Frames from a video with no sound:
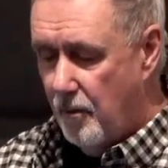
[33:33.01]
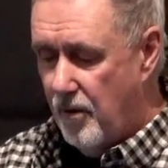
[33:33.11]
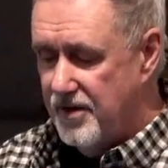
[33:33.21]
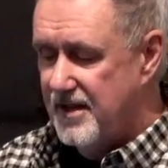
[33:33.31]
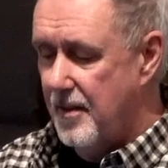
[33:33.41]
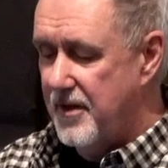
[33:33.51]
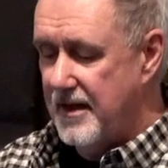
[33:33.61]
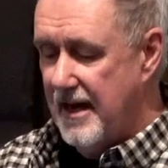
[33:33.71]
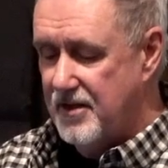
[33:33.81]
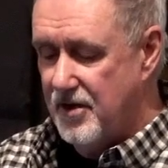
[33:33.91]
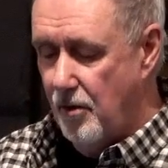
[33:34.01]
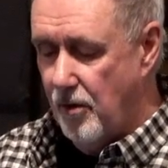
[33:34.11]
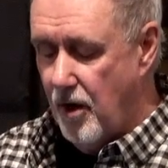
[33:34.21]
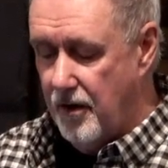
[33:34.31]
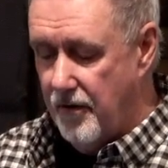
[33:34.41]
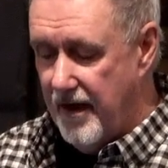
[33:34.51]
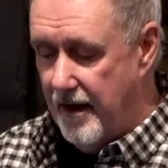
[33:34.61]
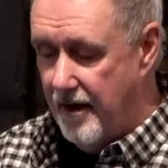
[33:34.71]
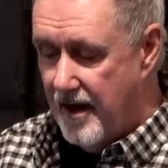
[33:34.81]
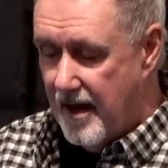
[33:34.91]
with something that's no longer
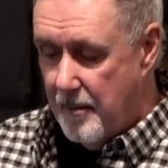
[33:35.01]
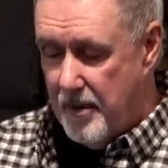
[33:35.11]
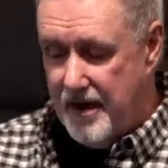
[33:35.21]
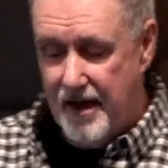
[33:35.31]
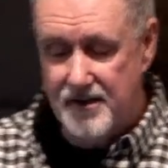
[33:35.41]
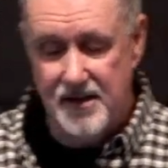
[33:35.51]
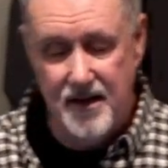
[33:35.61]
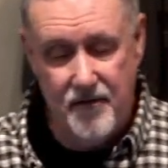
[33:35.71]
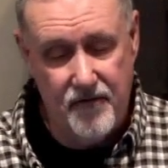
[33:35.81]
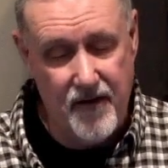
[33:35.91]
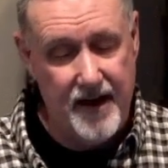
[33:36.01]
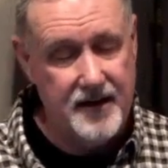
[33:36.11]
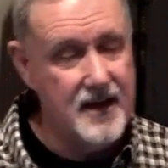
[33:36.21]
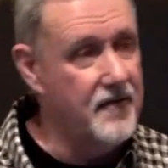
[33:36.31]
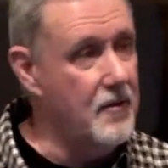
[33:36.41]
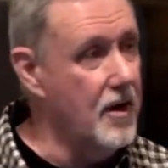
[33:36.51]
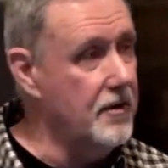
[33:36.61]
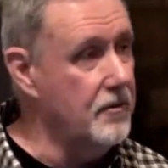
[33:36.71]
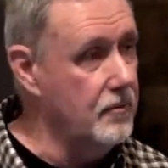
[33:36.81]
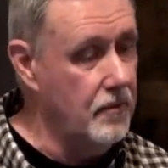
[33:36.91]
there because in effect
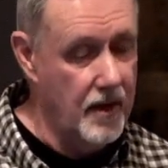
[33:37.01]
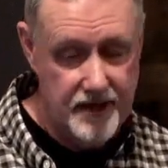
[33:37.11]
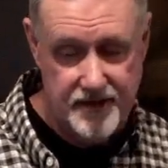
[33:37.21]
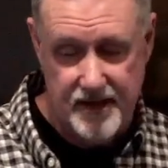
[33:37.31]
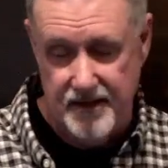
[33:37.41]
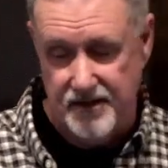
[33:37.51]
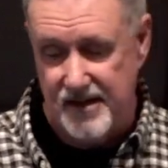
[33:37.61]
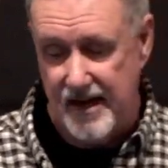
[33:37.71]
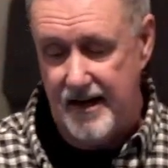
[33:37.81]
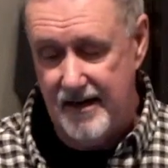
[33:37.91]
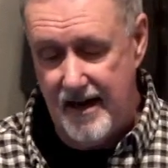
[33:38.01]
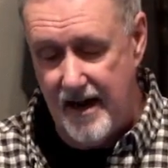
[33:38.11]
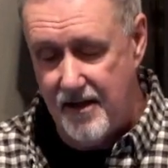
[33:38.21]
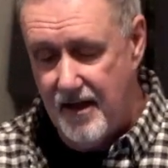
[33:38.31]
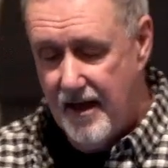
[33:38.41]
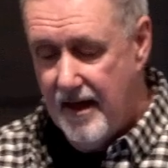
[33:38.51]
everyone who is in the second death